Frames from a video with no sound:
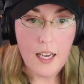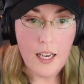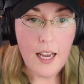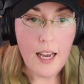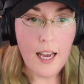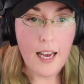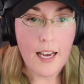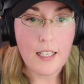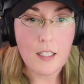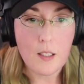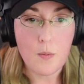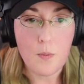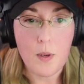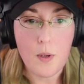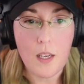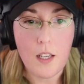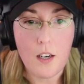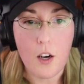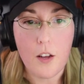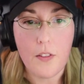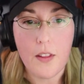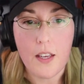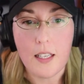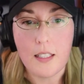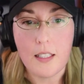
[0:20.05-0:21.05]
has been
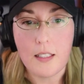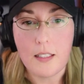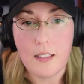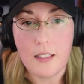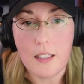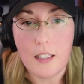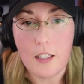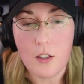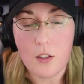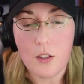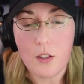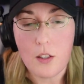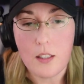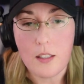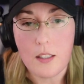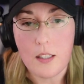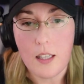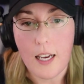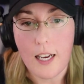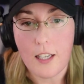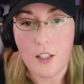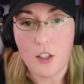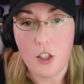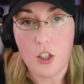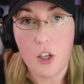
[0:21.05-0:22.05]
on the concealed
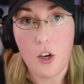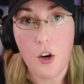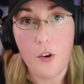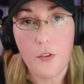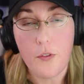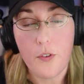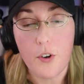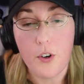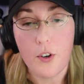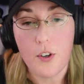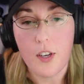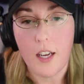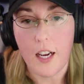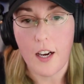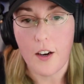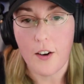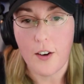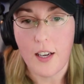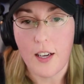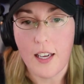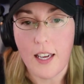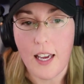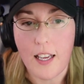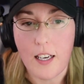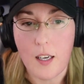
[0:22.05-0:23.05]
slash covert
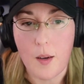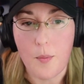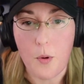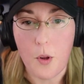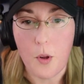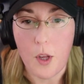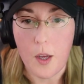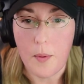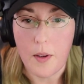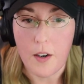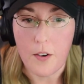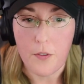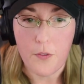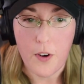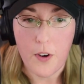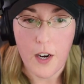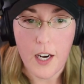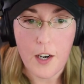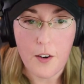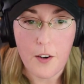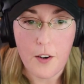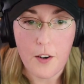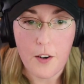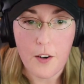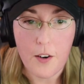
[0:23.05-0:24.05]
carrying and deployment of
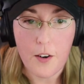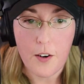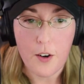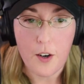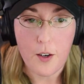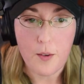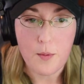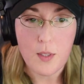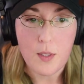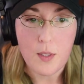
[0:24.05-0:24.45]
firearms.